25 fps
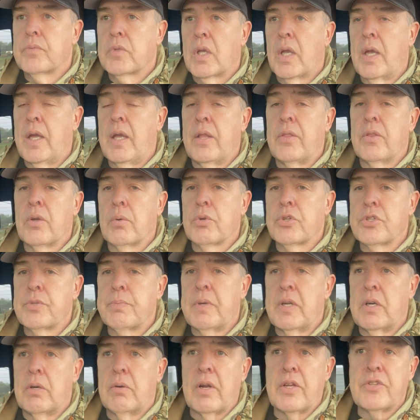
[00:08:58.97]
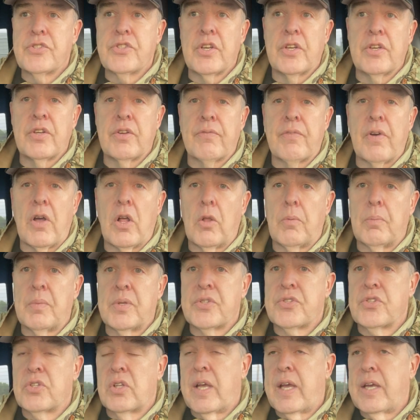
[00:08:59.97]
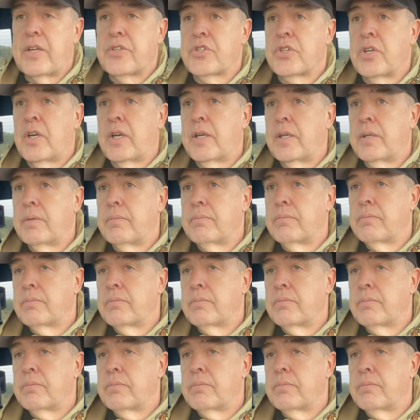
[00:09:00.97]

And there were some interesting developments last night